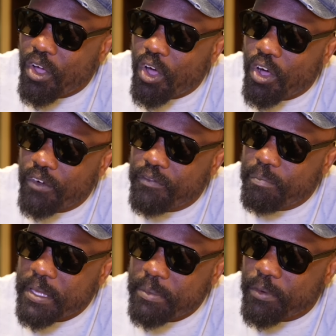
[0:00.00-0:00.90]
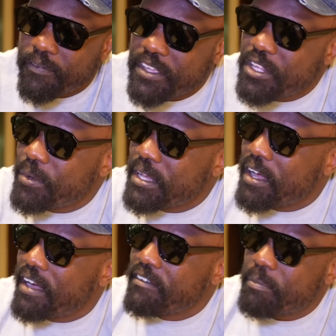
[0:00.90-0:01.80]
of people videoing or
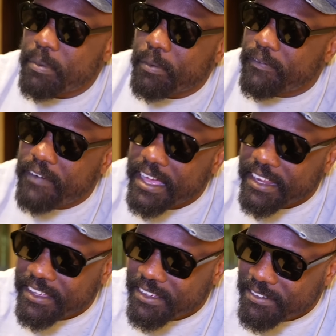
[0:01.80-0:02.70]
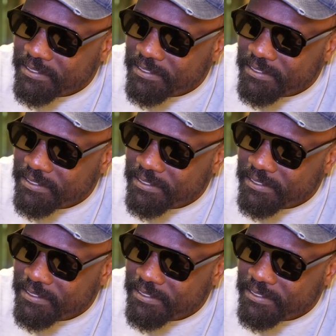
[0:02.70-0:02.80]
other people fighting?